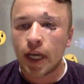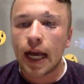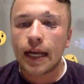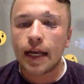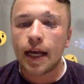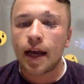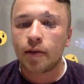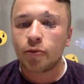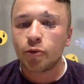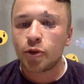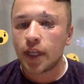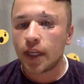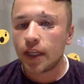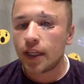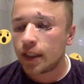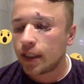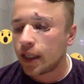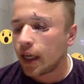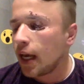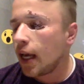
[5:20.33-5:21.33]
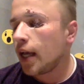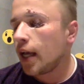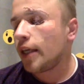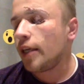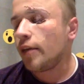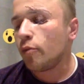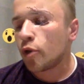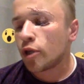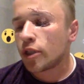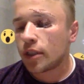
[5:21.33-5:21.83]
I, I would say that
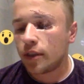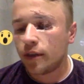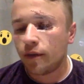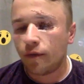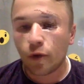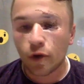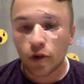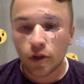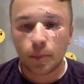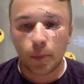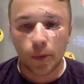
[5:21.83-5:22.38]
he was the first